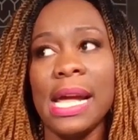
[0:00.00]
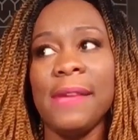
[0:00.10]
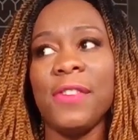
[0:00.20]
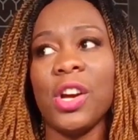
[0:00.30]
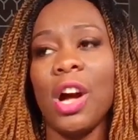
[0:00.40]

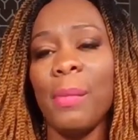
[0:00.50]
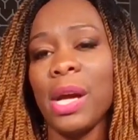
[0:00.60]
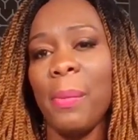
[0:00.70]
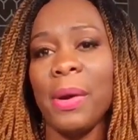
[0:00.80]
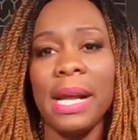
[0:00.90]
if you're
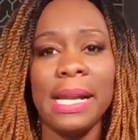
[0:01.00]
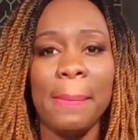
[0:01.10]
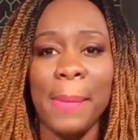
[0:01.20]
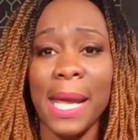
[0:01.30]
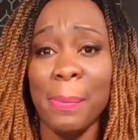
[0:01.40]
coming up on any
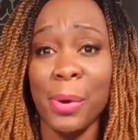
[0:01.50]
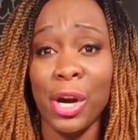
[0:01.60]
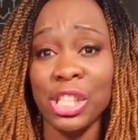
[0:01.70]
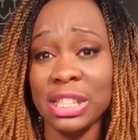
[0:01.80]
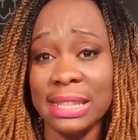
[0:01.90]
big
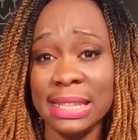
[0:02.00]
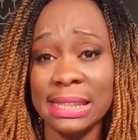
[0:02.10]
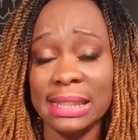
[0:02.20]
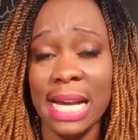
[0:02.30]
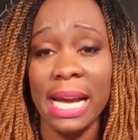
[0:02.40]

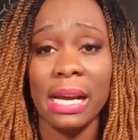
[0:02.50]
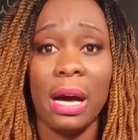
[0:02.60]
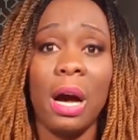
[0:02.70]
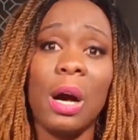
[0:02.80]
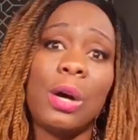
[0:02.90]
purchases like
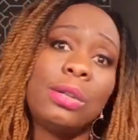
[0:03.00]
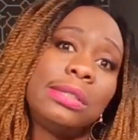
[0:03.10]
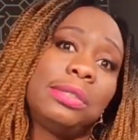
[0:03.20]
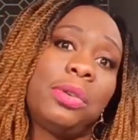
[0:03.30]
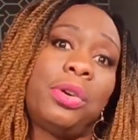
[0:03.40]

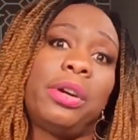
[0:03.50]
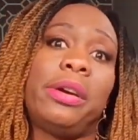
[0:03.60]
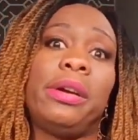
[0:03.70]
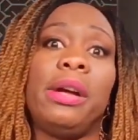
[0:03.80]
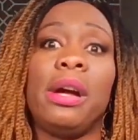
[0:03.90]
house
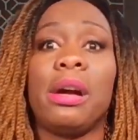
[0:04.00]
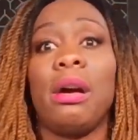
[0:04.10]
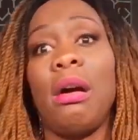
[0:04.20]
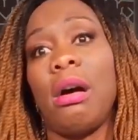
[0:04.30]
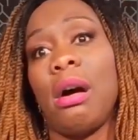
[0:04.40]
or
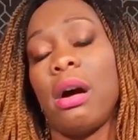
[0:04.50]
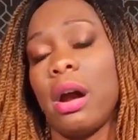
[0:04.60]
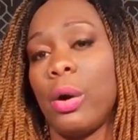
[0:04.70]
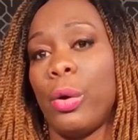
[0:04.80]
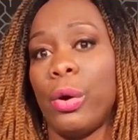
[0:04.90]

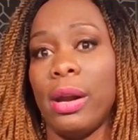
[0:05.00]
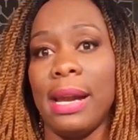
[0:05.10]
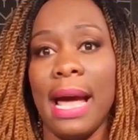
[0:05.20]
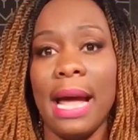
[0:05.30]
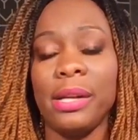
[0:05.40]
car or
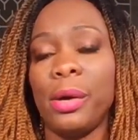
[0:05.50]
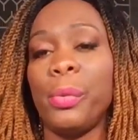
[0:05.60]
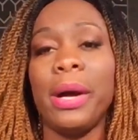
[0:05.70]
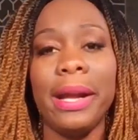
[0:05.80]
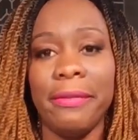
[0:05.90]
land or
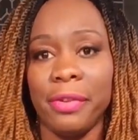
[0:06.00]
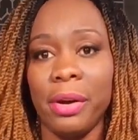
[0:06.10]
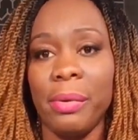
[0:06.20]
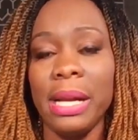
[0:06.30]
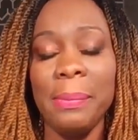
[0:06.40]

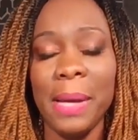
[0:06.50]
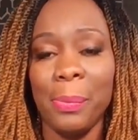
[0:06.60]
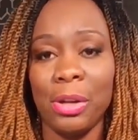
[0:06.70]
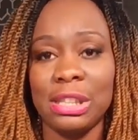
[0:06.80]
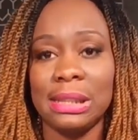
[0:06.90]
whatever, or any
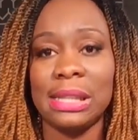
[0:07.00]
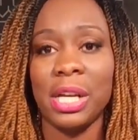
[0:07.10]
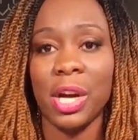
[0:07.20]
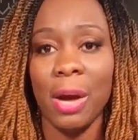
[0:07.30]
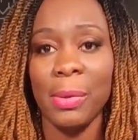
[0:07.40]
big purchases that
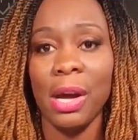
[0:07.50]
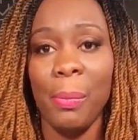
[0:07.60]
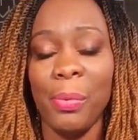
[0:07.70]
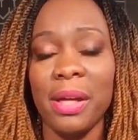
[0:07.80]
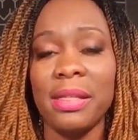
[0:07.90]
you're coming
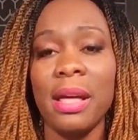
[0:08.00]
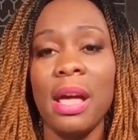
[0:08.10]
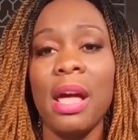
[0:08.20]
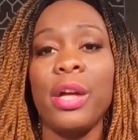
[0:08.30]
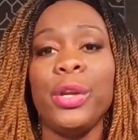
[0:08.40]
up with,
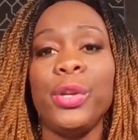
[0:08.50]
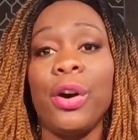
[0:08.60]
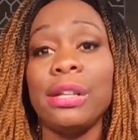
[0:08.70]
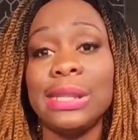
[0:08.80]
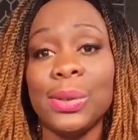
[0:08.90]

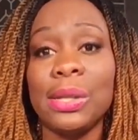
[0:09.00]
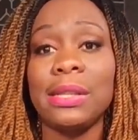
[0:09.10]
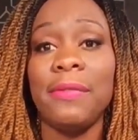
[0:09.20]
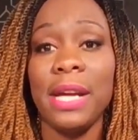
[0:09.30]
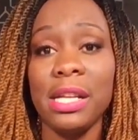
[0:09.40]
your source
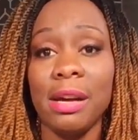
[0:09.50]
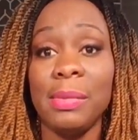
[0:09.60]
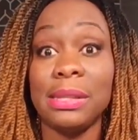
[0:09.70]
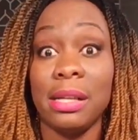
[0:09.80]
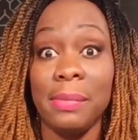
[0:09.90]
of income
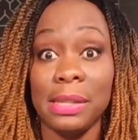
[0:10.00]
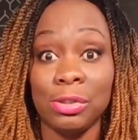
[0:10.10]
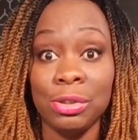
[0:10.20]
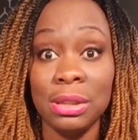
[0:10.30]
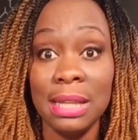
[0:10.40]
is going to be
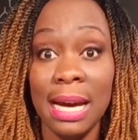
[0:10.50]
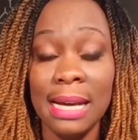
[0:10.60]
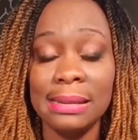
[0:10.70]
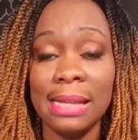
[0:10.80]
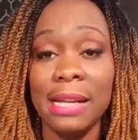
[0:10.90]

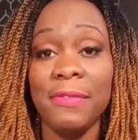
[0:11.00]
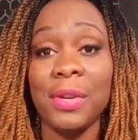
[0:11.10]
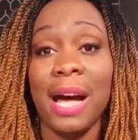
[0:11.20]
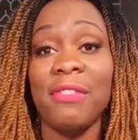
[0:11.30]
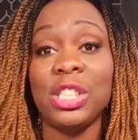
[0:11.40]
scrutinized. And if
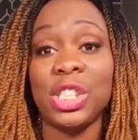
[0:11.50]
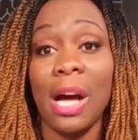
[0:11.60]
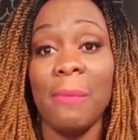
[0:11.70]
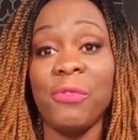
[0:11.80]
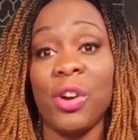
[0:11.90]
you have a
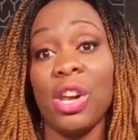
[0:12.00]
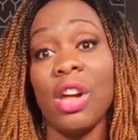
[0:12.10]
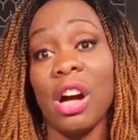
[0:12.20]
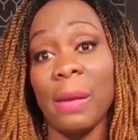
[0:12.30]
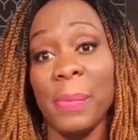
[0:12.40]
job for a
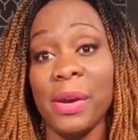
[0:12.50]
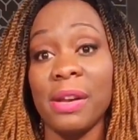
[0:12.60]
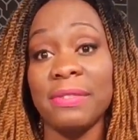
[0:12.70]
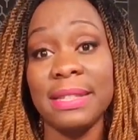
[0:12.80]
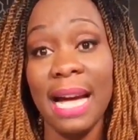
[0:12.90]
longer
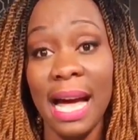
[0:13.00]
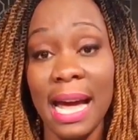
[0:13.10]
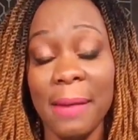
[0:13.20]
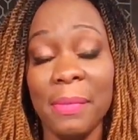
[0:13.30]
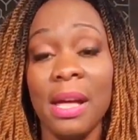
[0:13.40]
period of
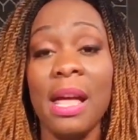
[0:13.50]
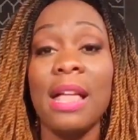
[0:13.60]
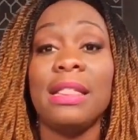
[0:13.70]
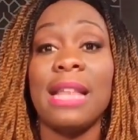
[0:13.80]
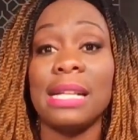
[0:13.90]
time,
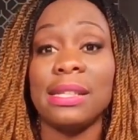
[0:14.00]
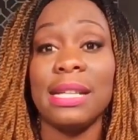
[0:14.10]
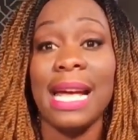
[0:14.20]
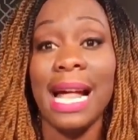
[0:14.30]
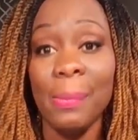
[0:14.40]
that's
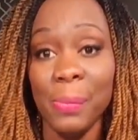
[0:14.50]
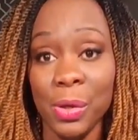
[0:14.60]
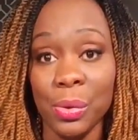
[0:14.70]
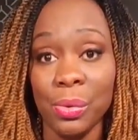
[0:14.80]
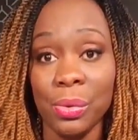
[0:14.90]
going to help
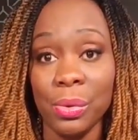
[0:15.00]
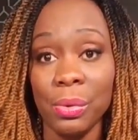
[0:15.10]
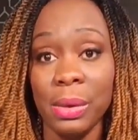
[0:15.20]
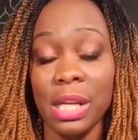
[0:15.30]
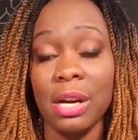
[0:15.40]
you
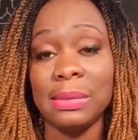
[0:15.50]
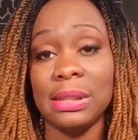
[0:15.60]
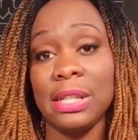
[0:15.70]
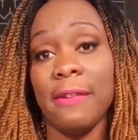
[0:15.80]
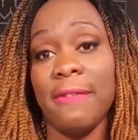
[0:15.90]
when it comes
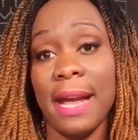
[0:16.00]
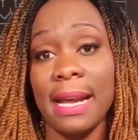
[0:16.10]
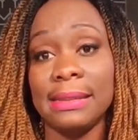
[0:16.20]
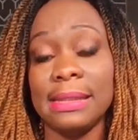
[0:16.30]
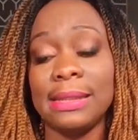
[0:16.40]
to your
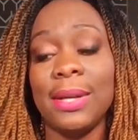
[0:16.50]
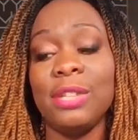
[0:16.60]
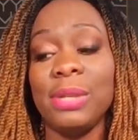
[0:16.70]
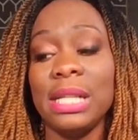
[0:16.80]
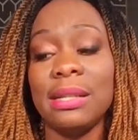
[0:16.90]
finances. So
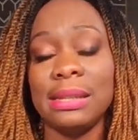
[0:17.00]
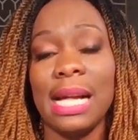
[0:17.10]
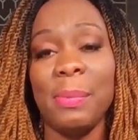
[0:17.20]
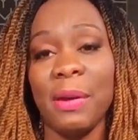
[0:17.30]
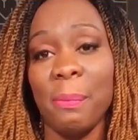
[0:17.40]
it really does
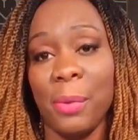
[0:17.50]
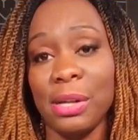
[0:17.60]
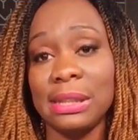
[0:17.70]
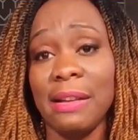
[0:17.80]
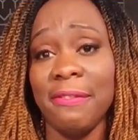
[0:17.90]
help your
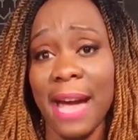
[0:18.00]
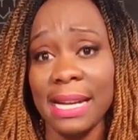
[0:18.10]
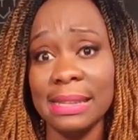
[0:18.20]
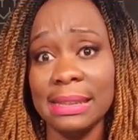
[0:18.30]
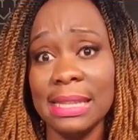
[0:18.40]
personal
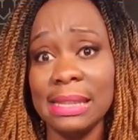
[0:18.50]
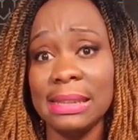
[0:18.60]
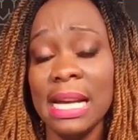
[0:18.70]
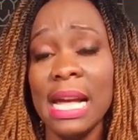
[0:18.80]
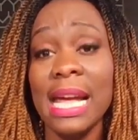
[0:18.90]
finances
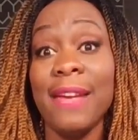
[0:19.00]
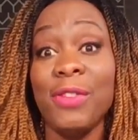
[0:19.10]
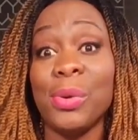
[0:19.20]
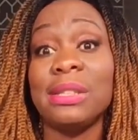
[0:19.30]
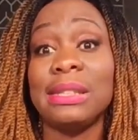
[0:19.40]
if
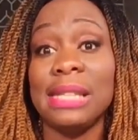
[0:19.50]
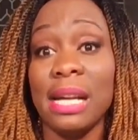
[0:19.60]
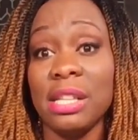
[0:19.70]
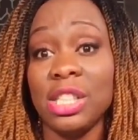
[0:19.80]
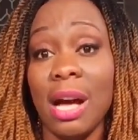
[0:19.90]
you were to stay
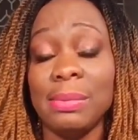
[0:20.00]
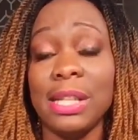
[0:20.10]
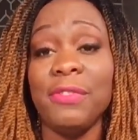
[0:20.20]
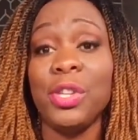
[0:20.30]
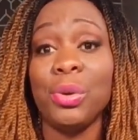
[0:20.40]
at the job.
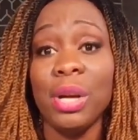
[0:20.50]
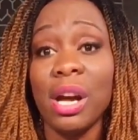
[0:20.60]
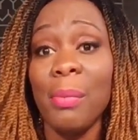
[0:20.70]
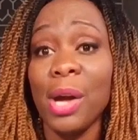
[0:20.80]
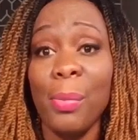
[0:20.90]
So if you know you're
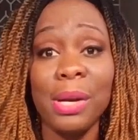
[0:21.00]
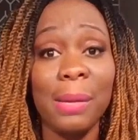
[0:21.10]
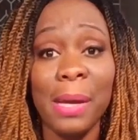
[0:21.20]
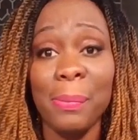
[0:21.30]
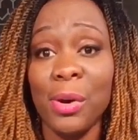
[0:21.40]
coming up on
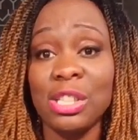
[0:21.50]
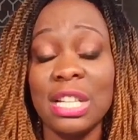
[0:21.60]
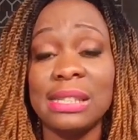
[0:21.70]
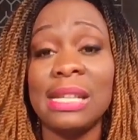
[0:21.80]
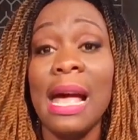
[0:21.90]
a big
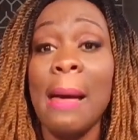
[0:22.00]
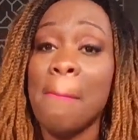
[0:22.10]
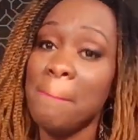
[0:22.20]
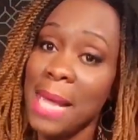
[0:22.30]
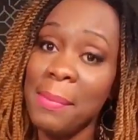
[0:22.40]
purchase,
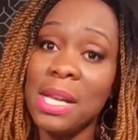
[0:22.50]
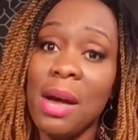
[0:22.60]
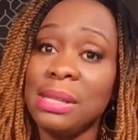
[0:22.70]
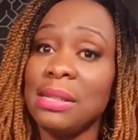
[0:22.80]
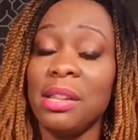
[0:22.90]
maybe
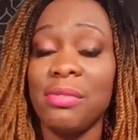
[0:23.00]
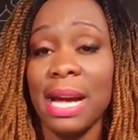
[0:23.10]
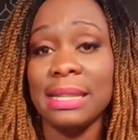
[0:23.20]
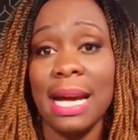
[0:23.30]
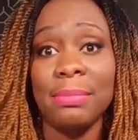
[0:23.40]
now is not the
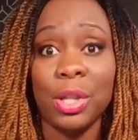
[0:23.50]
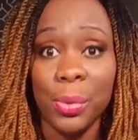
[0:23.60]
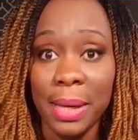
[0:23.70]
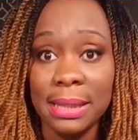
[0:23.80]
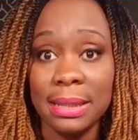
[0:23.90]
right time to
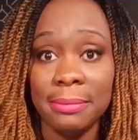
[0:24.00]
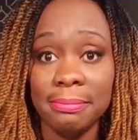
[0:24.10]
quit.